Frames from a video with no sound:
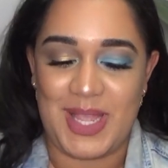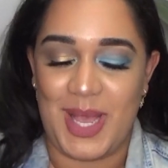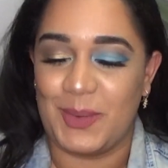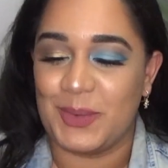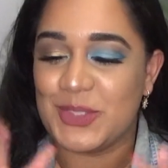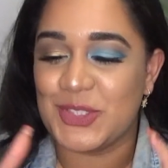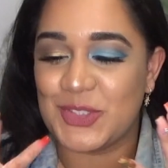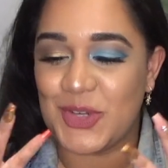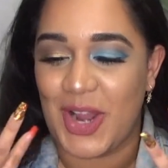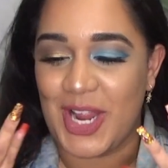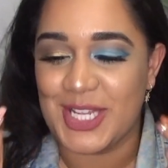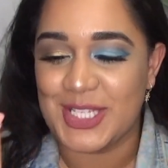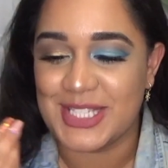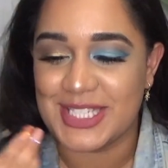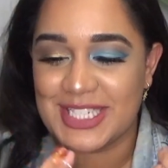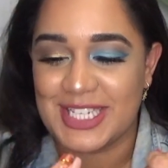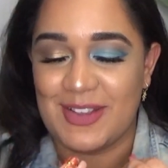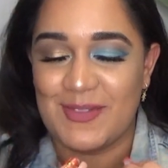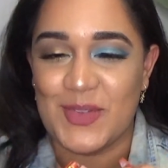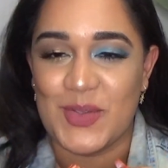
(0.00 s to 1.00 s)
I was trying
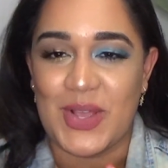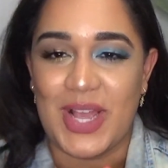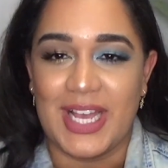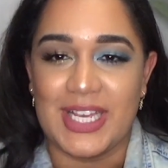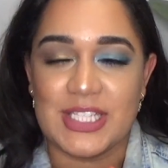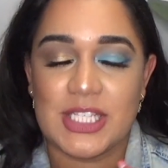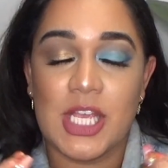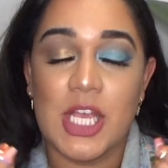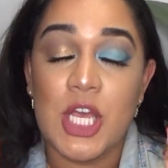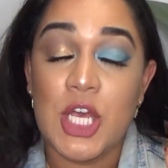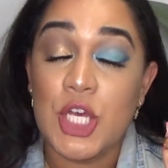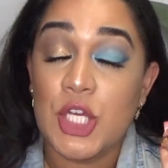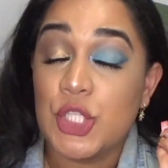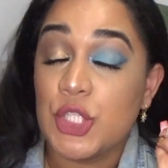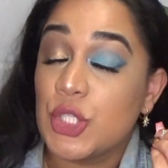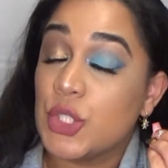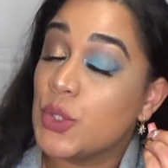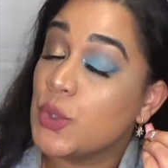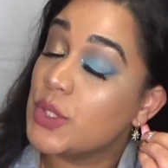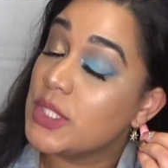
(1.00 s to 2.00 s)
to give you guys
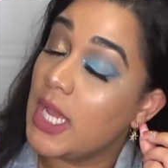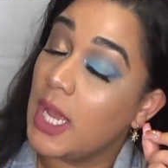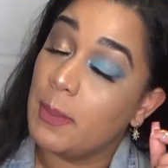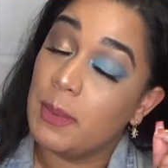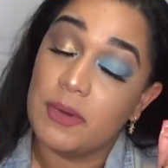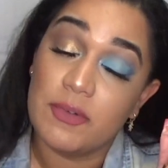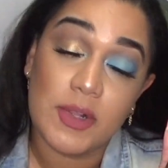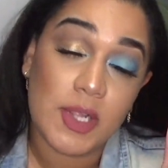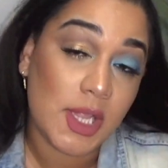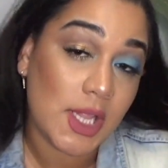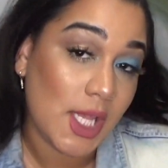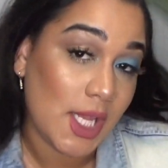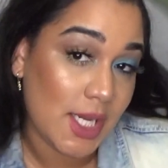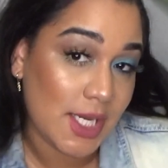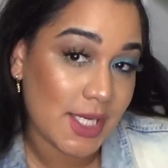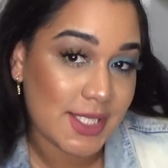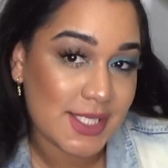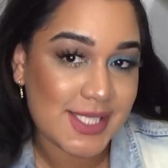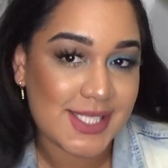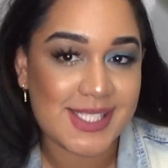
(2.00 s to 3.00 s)
two type of
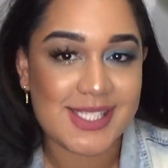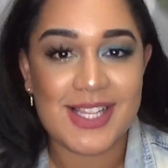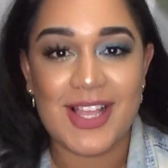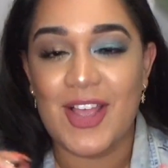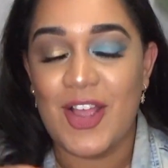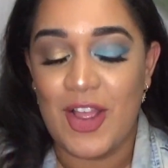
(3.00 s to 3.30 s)
looks